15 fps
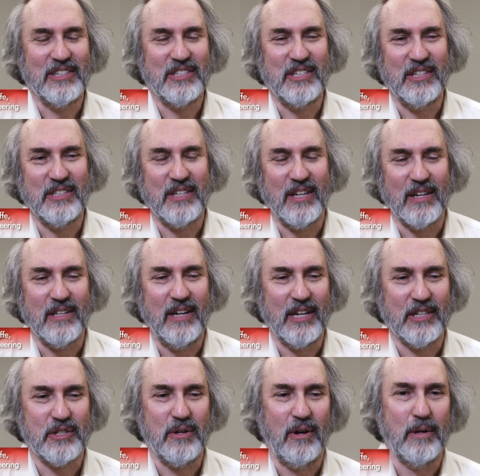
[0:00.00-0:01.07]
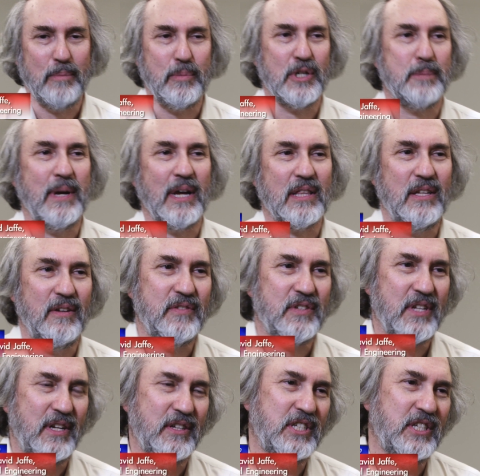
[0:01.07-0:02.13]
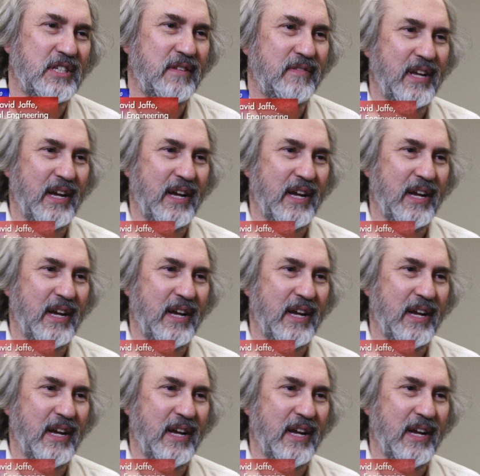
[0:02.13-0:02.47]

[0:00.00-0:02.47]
This is a class called Perspectives in Assistive